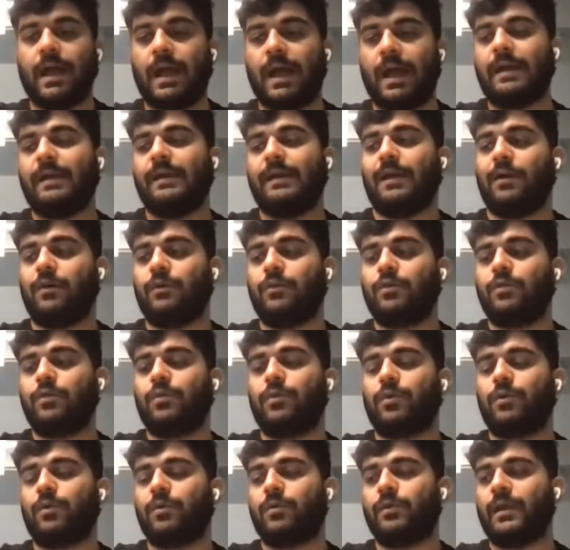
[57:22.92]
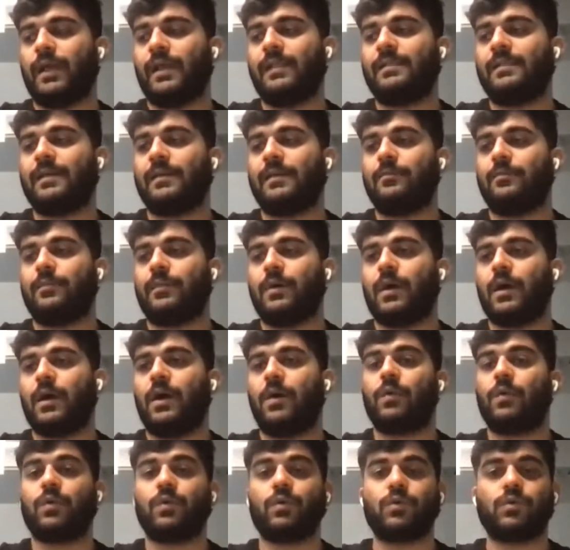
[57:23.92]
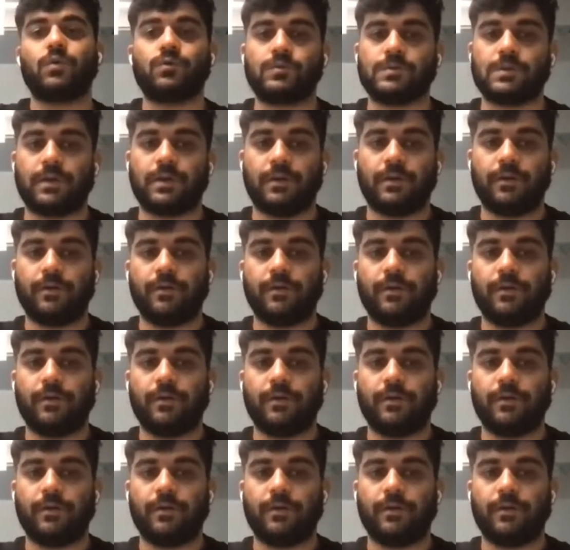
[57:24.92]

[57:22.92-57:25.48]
and now you want to tell them how to use it.